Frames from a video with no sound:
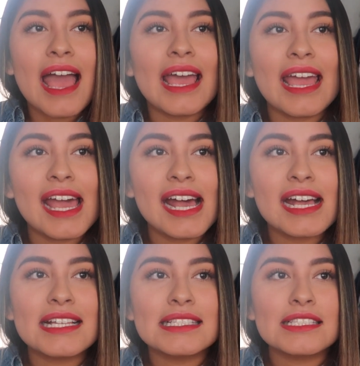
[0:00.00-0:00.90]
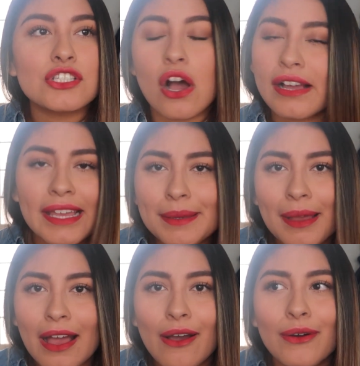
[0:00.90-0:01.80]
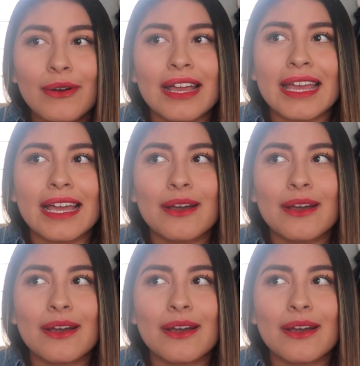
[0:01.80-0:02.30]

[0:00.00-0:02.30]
and talking about